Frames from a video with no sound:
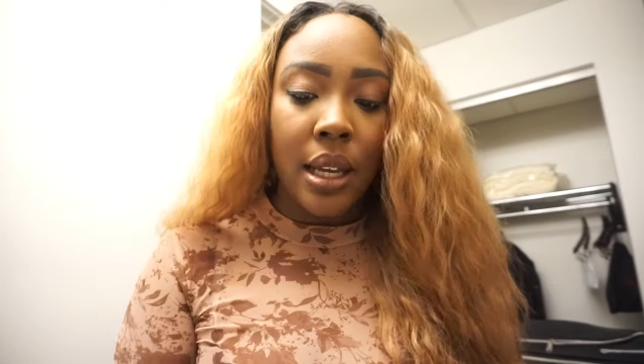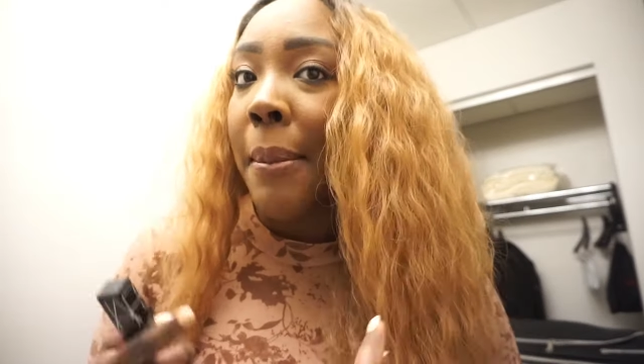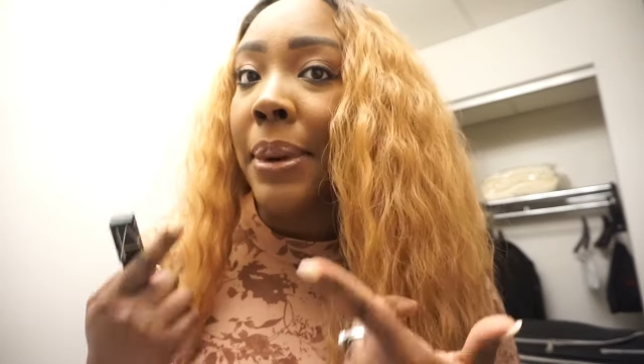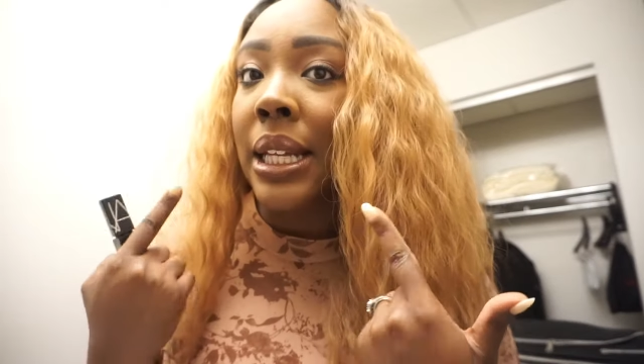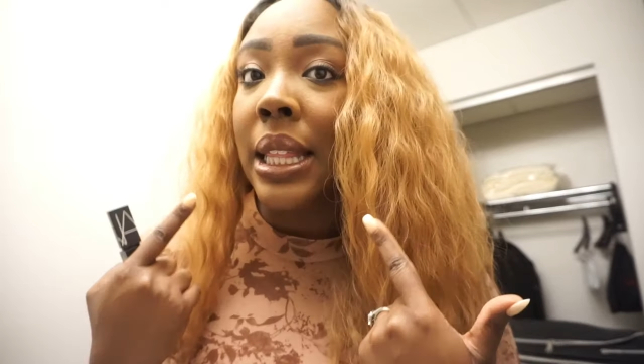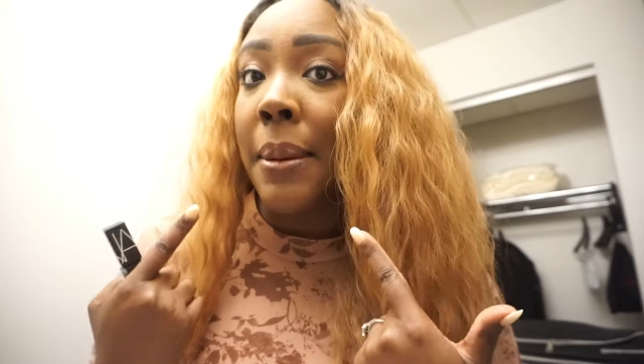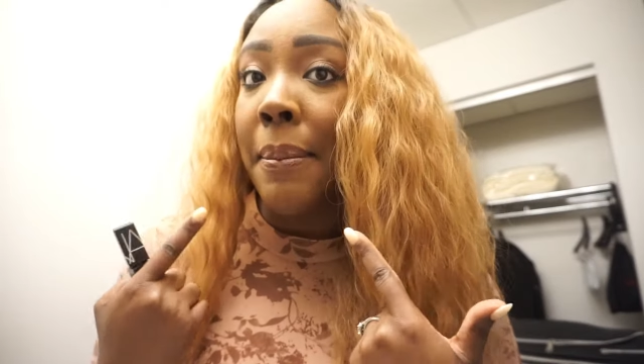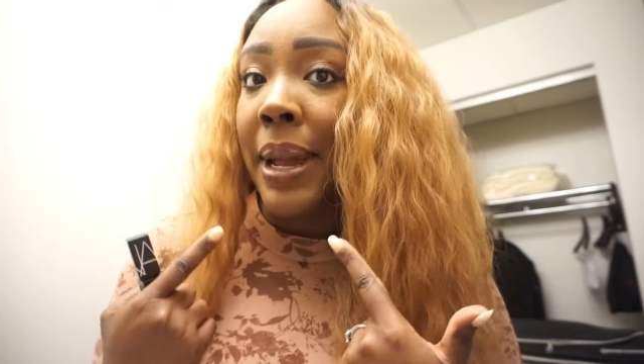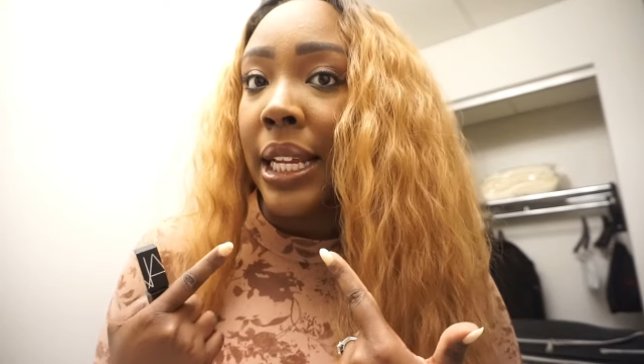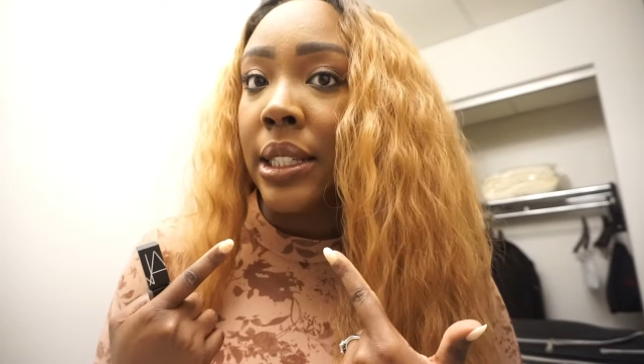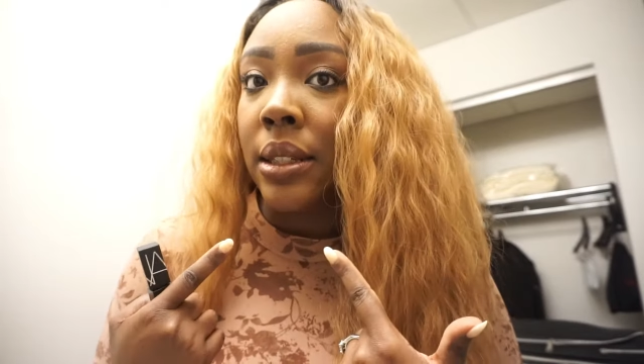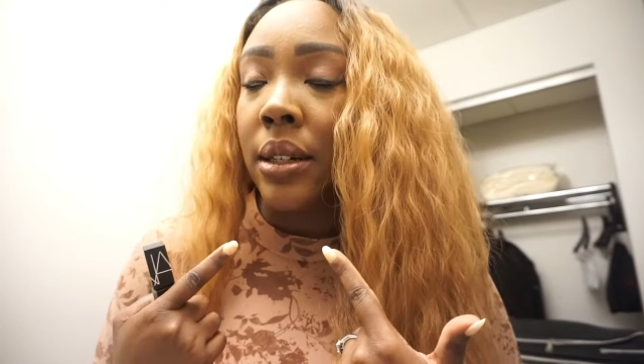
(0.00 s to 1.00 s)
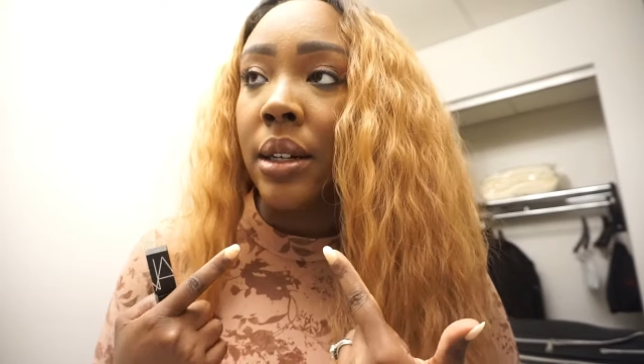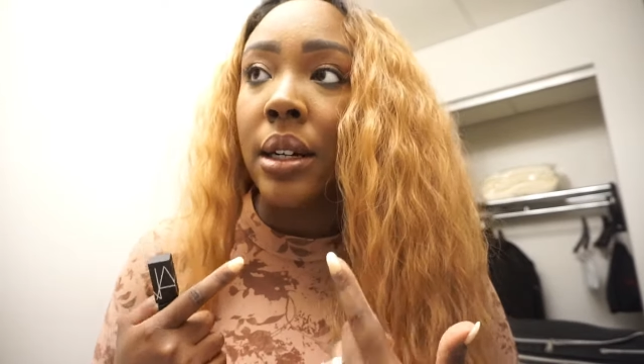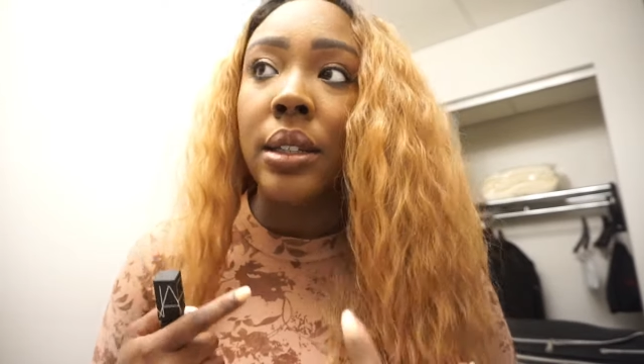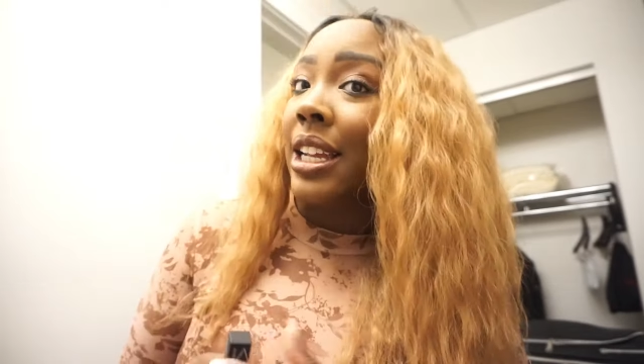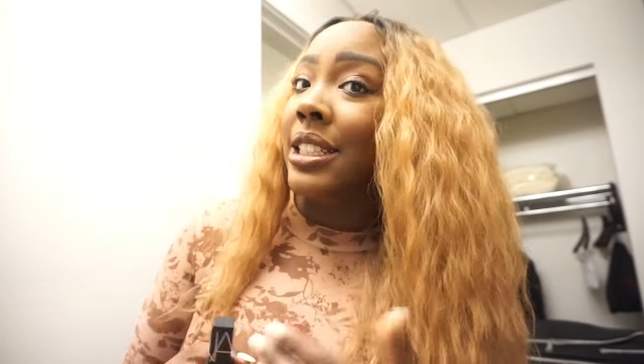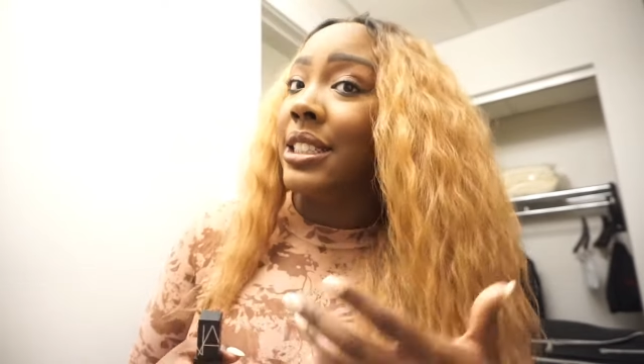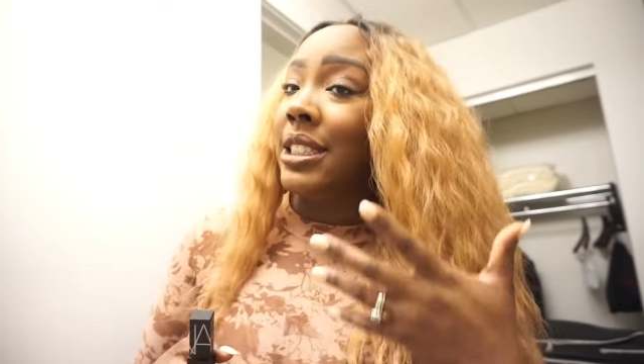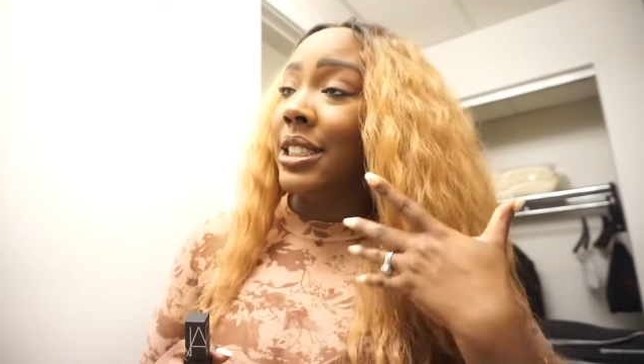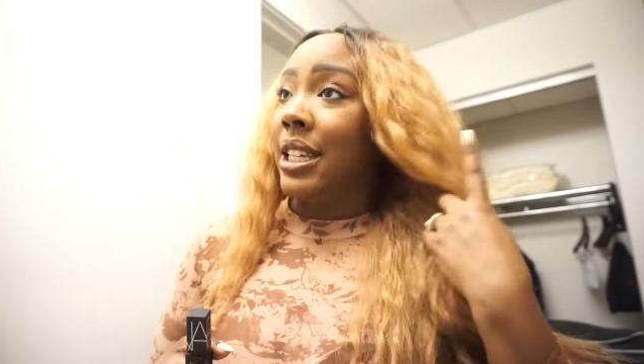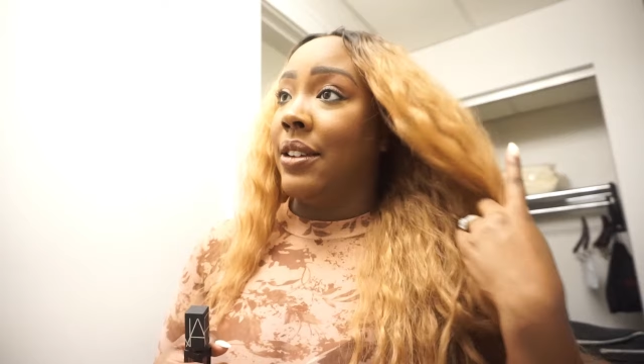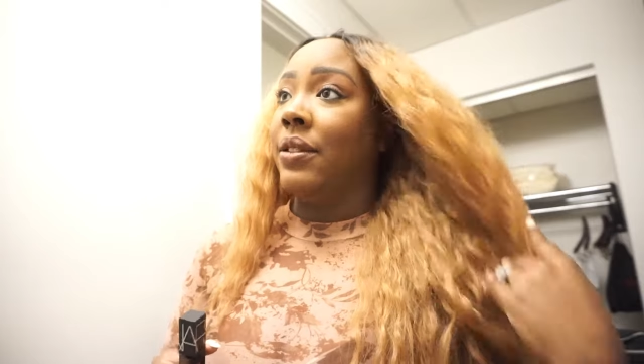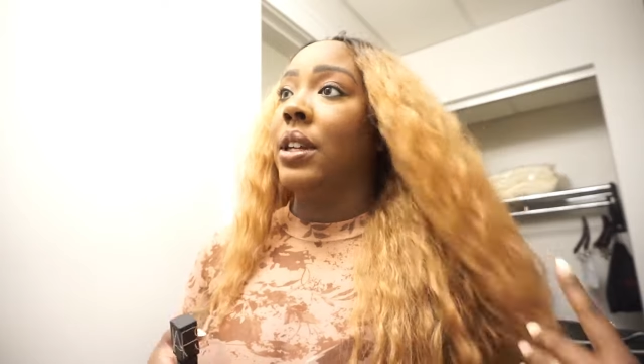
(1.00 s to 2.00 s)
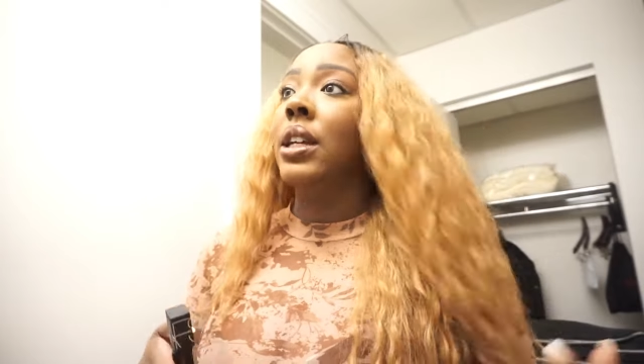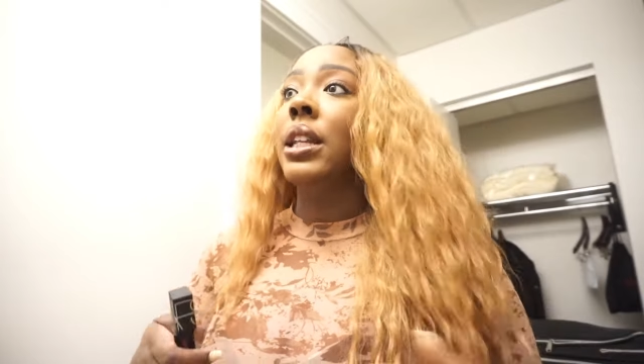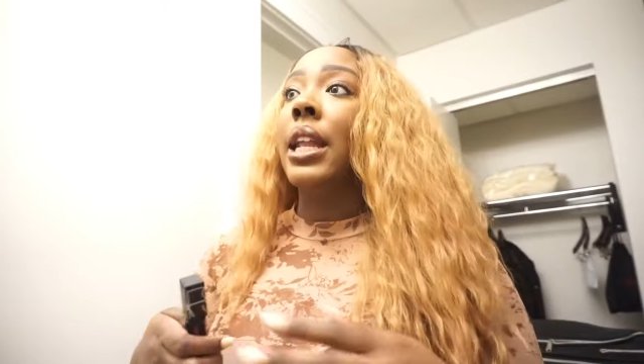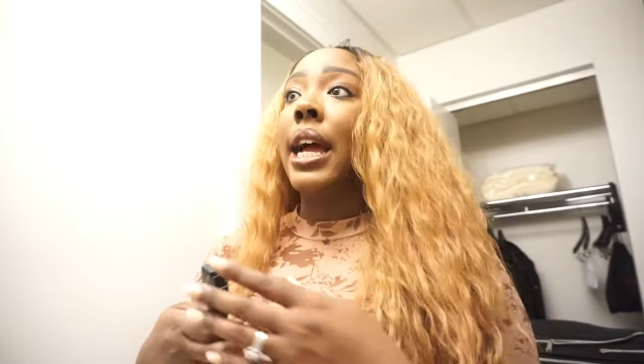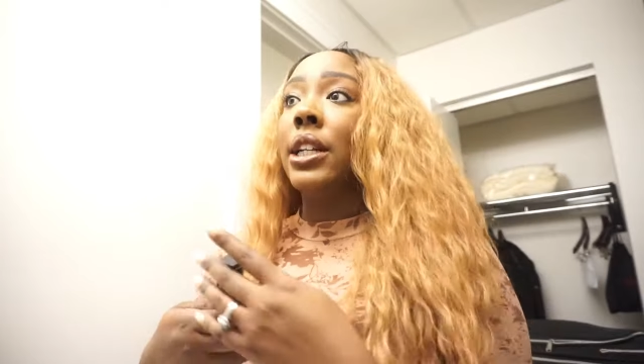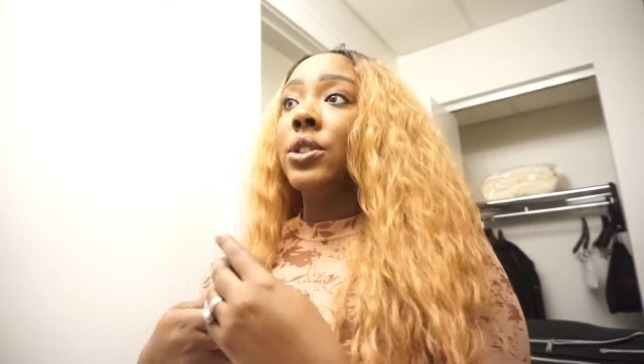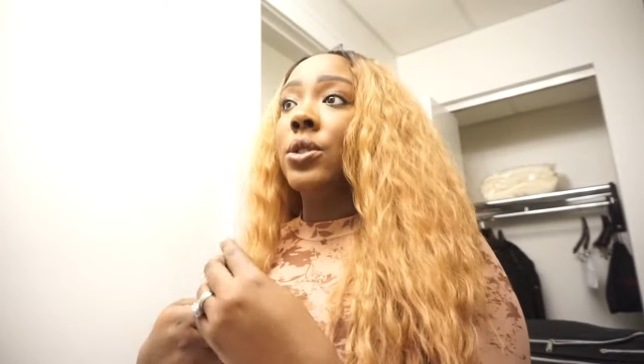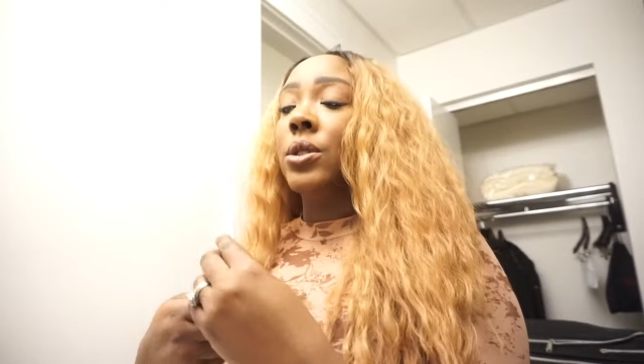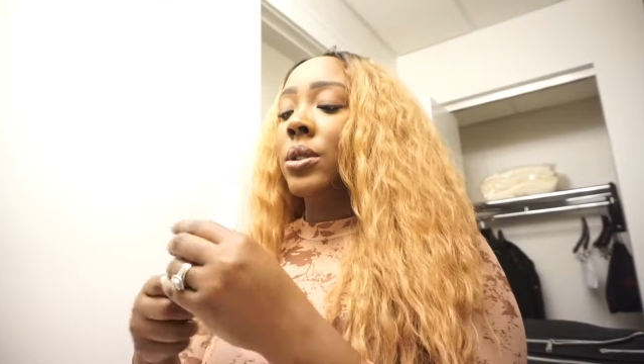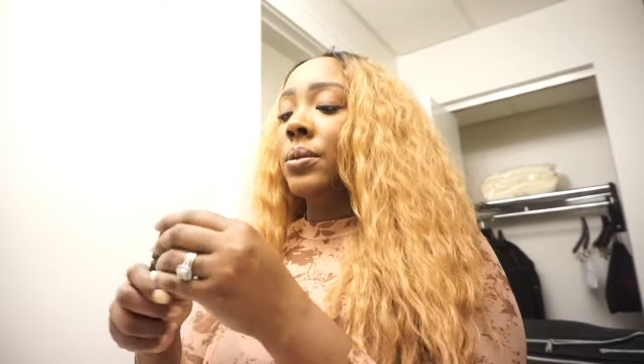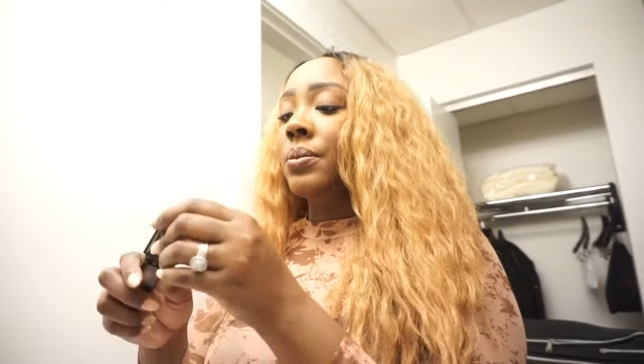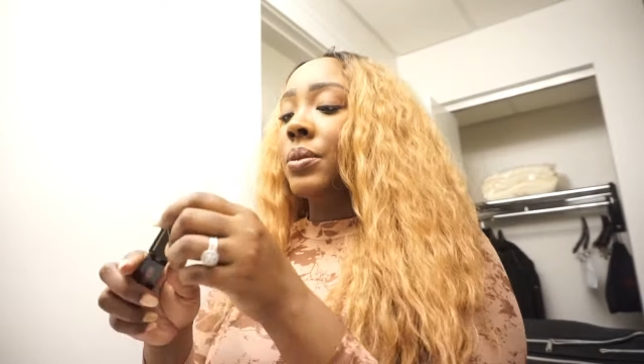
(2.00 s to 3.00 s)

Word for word: I put the base on and she's giving natural.